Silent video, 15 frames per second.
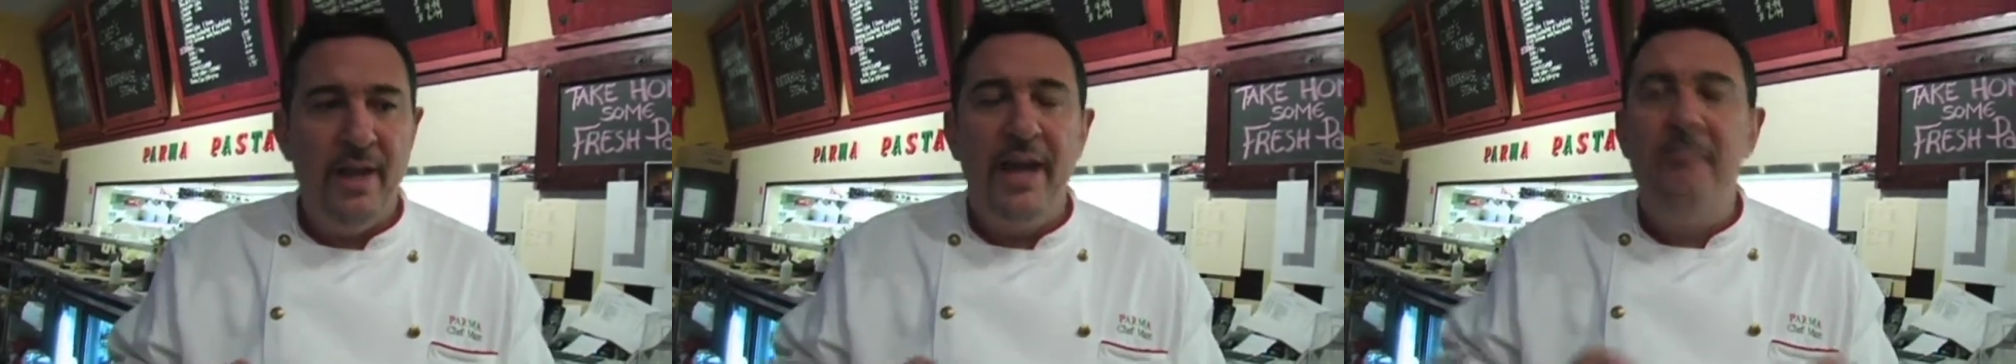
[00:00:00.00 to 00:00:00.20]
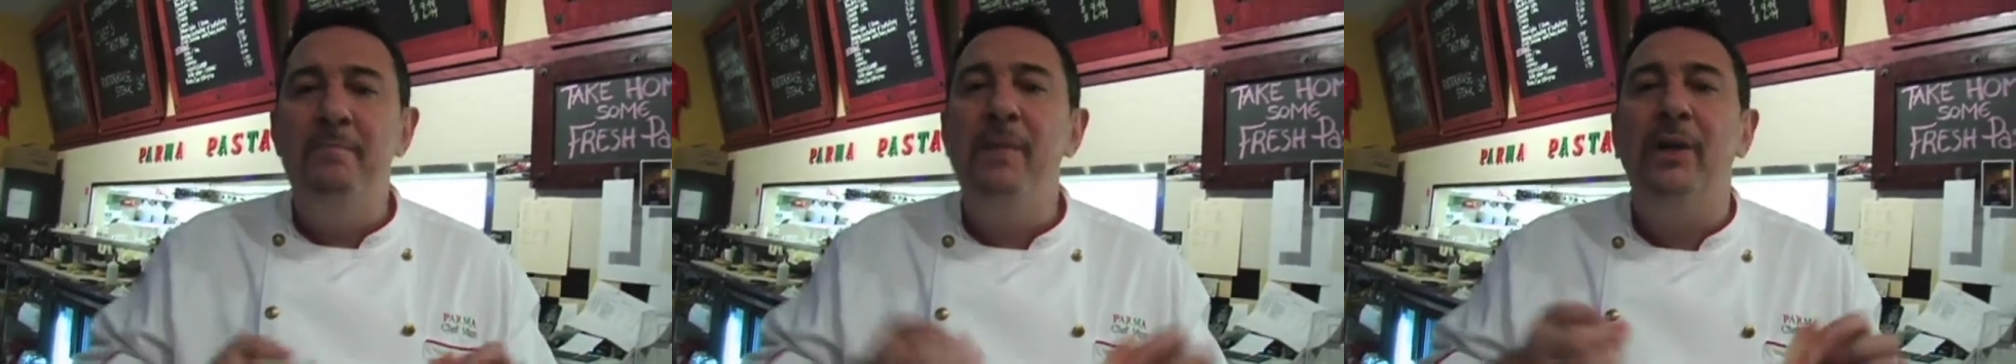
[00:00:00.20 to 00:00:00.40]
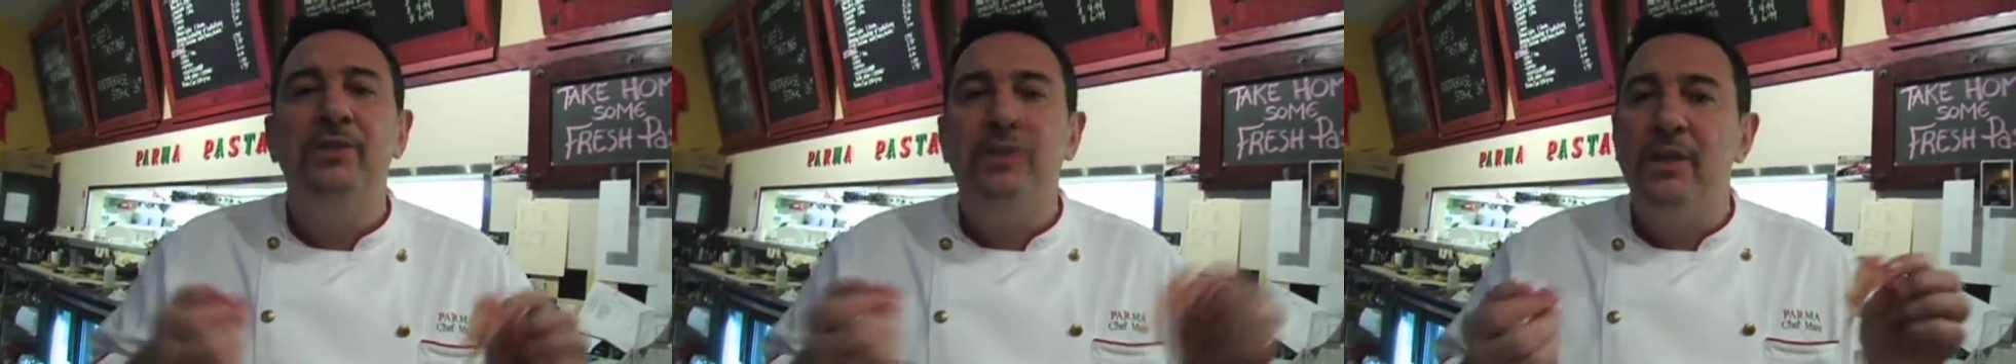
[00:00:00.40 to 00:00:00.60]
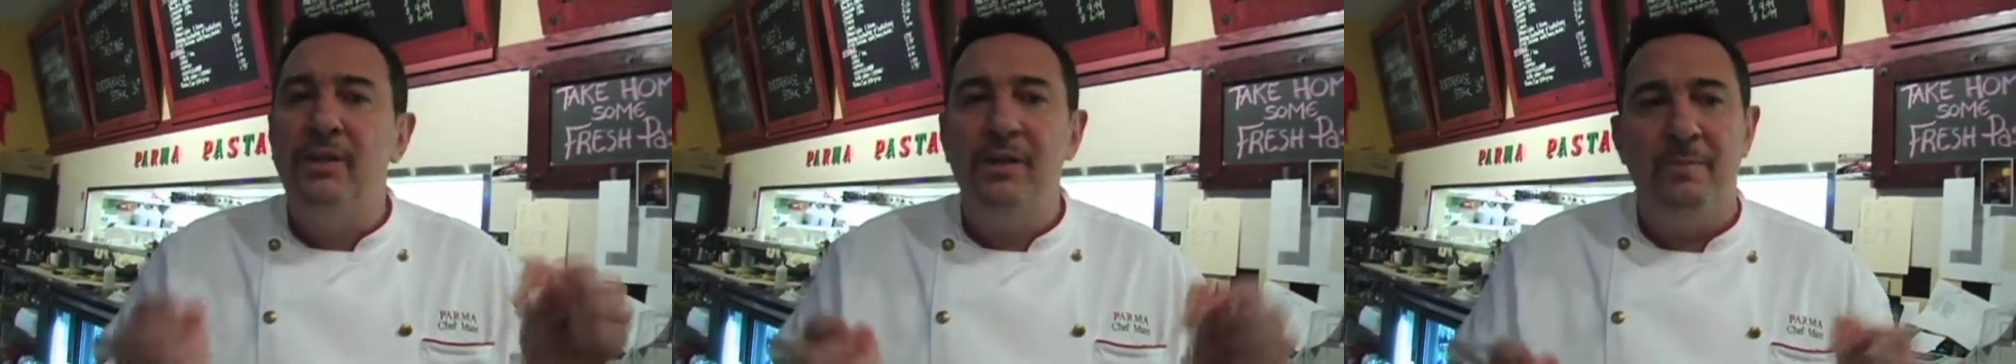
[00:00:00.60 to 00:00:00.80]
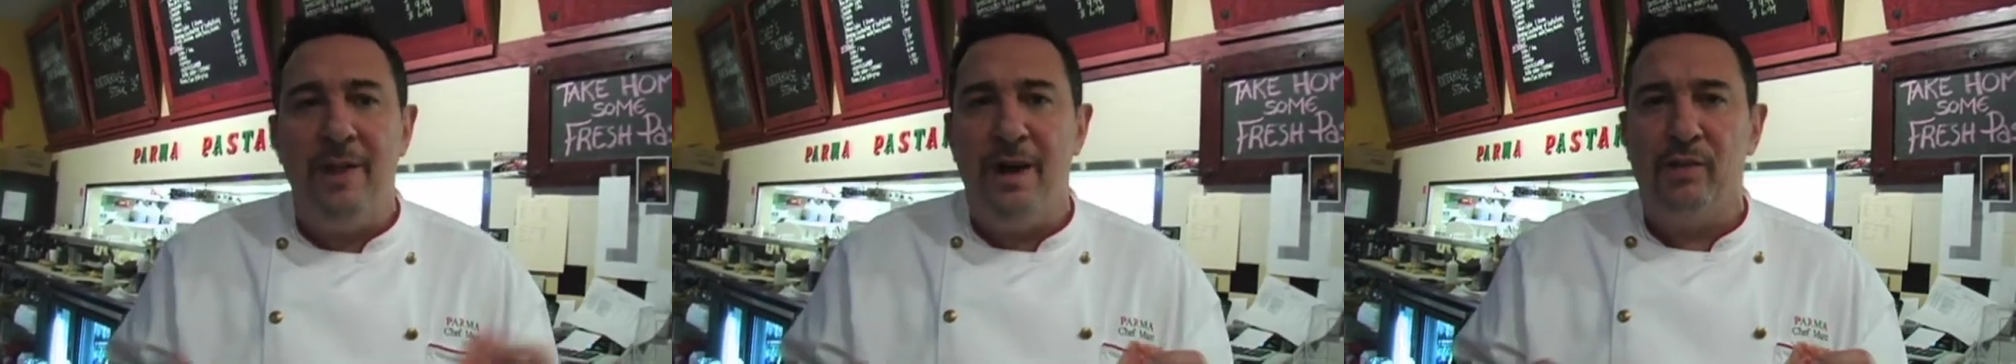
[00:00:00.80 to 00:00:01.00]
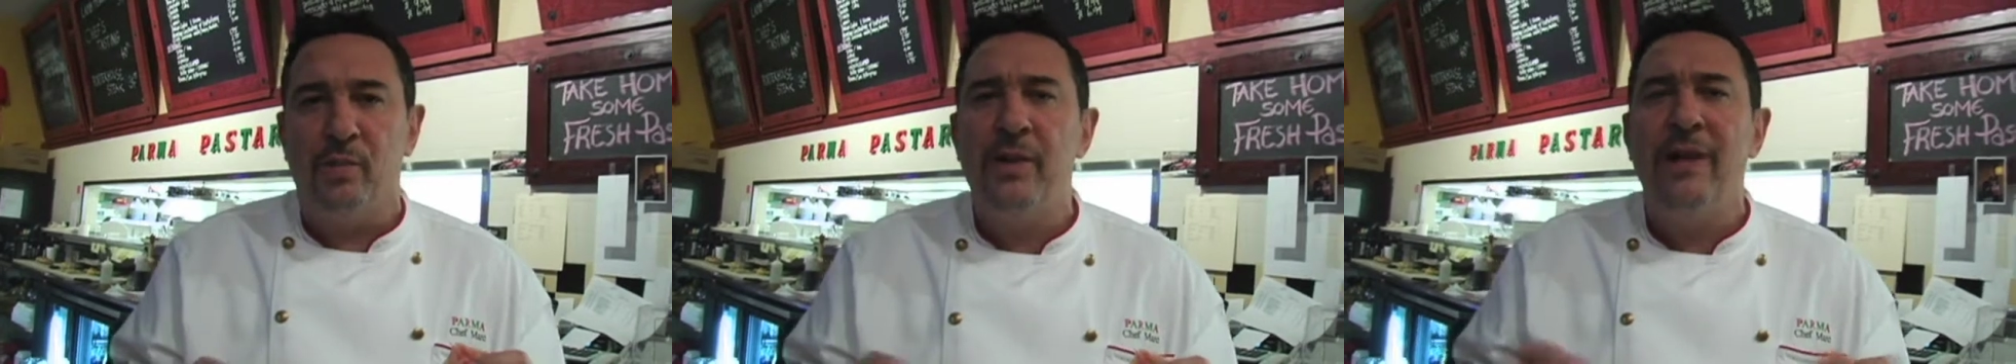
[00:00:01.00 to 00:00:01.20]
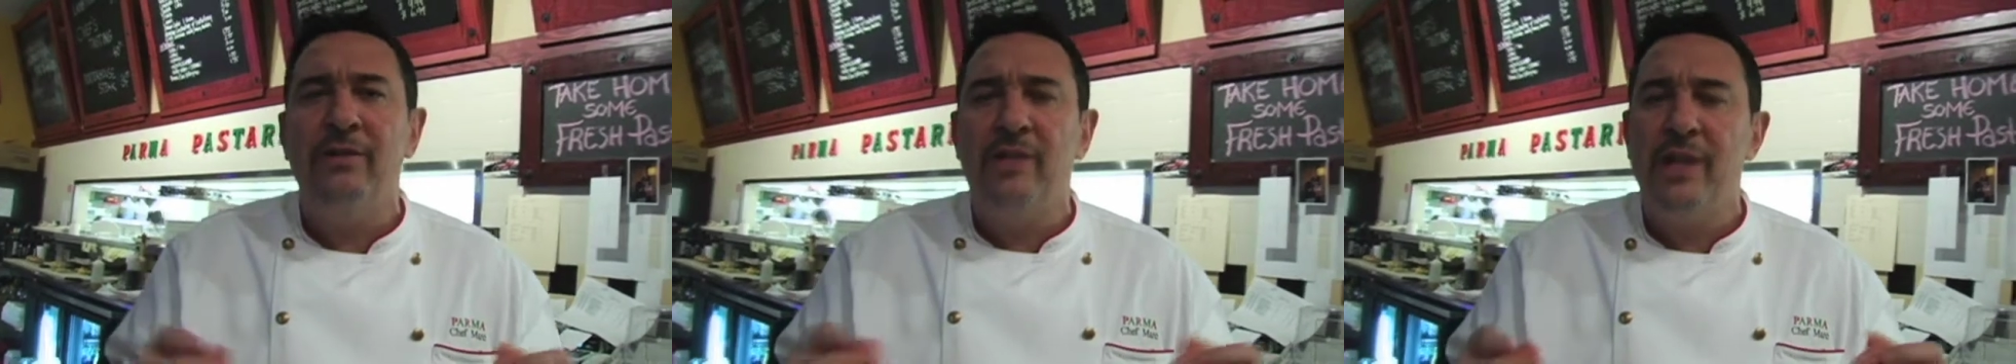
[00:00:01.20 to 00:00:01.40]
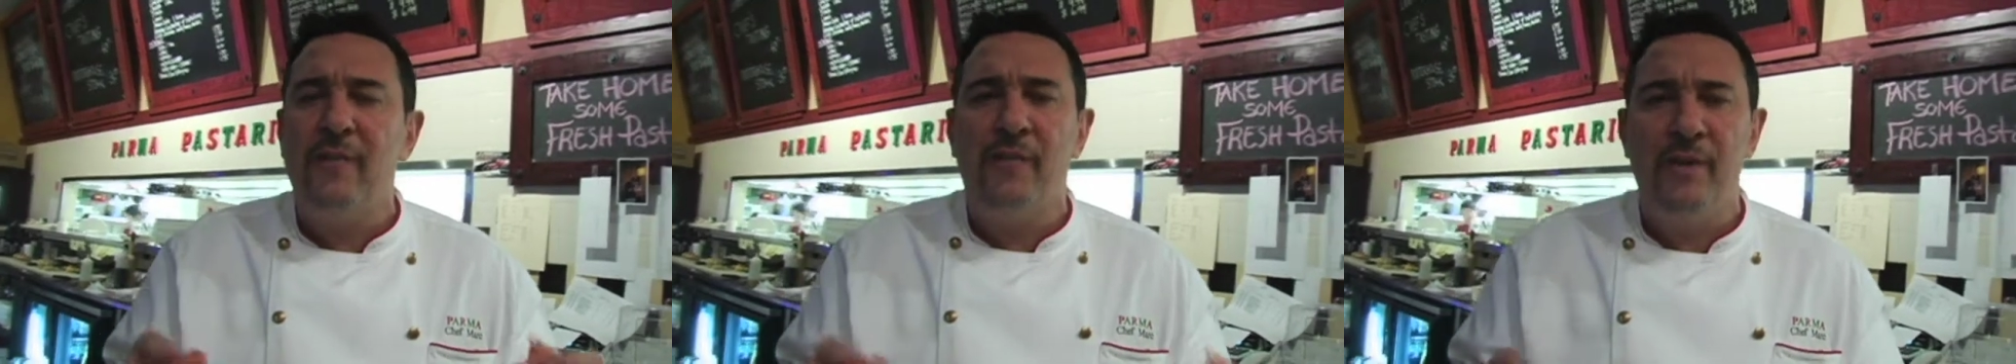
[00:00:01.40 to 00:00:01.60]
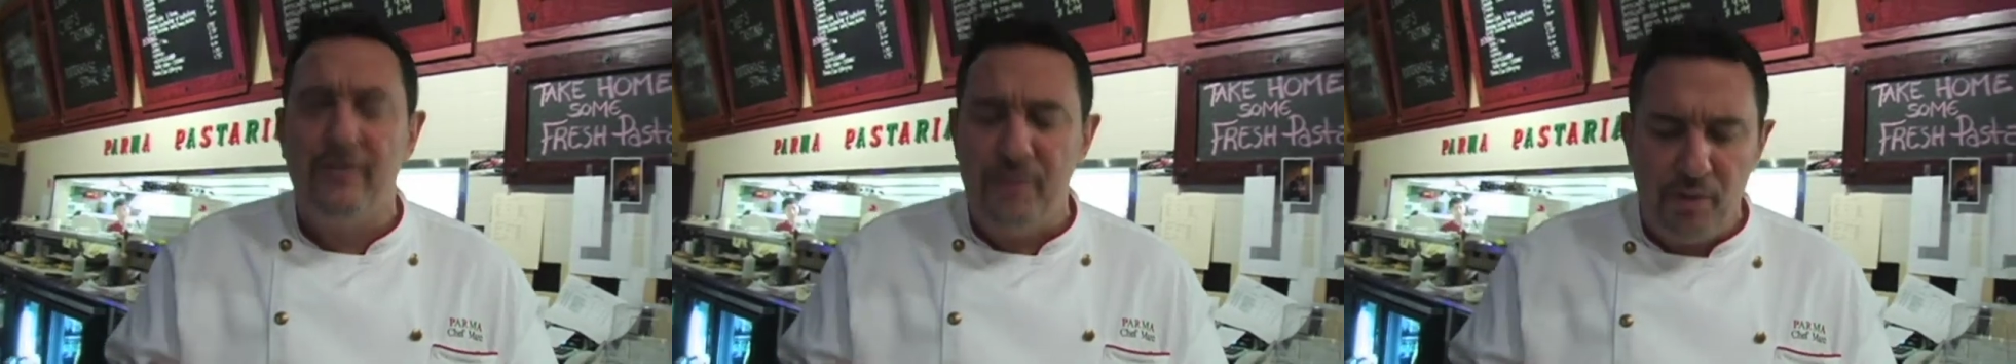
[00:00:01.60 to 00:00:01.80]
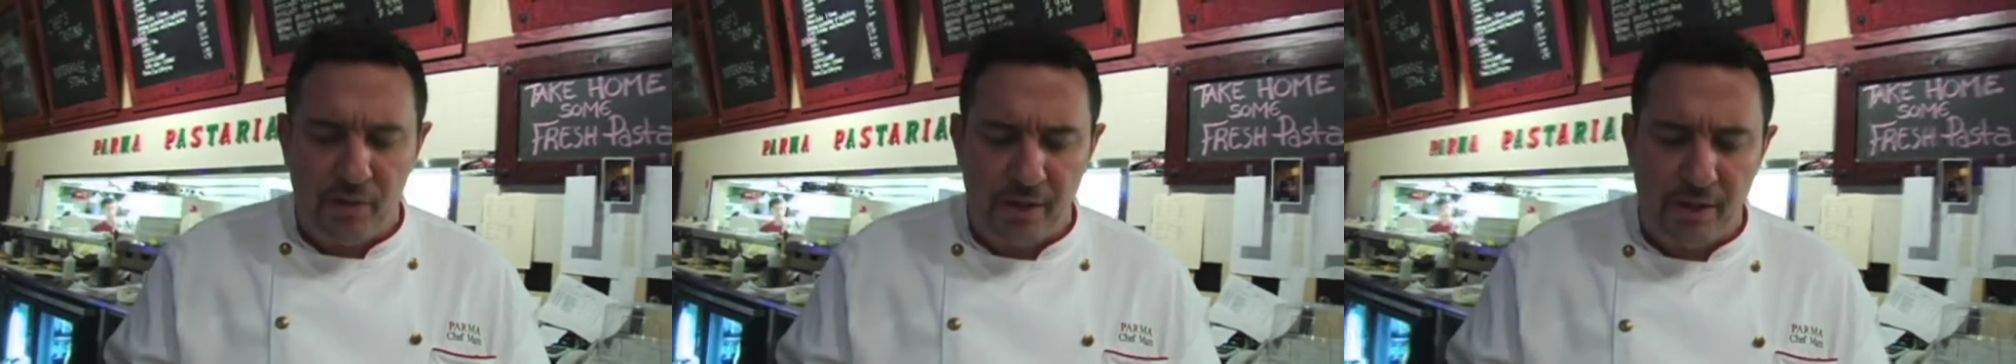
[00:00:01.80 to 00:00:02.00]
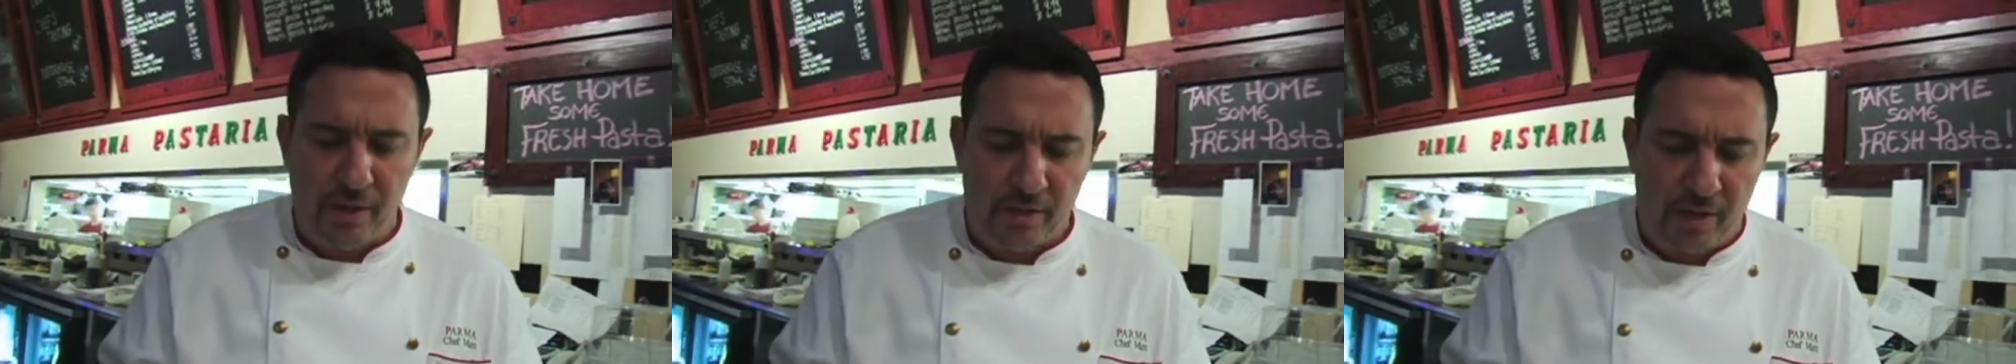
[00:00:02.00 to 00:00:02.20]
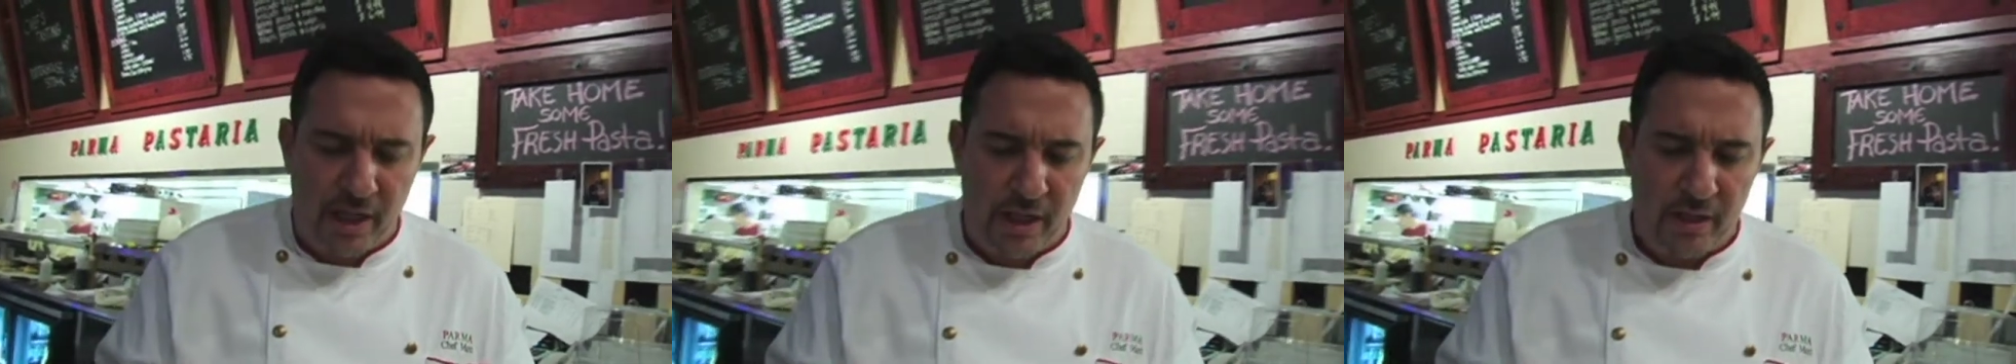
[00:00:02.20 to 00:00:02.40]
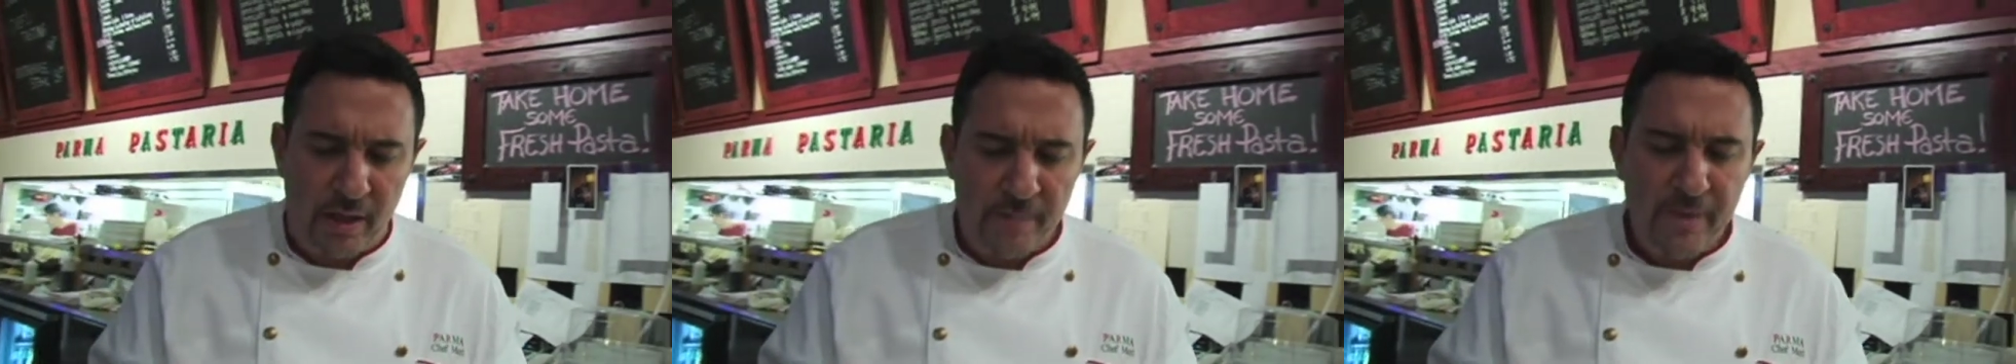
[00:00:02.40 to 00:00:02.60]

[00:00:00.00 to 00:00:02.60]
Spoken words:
It melts in your mouth without the effort of using your teeth.